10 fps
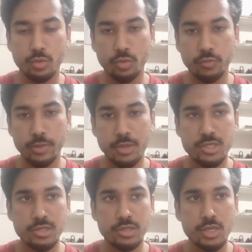we must
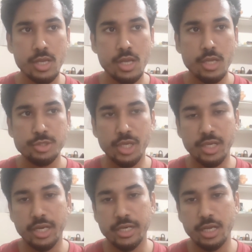
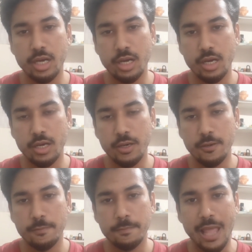generate a
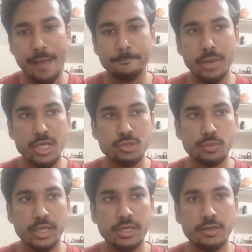app
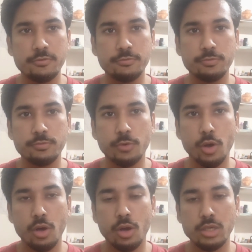password
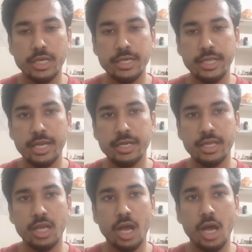for authenticating
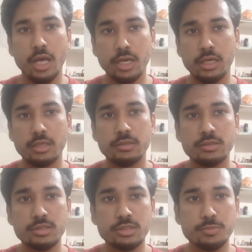our
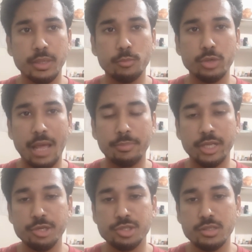Spring Boot
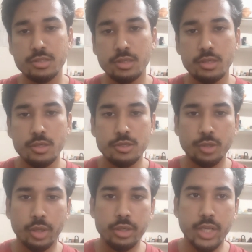application. So you
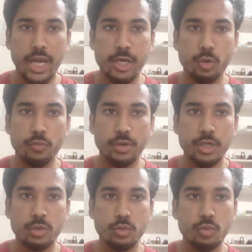need to head over
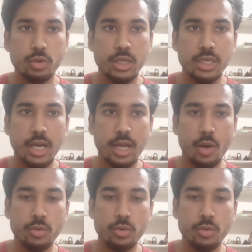to Google account,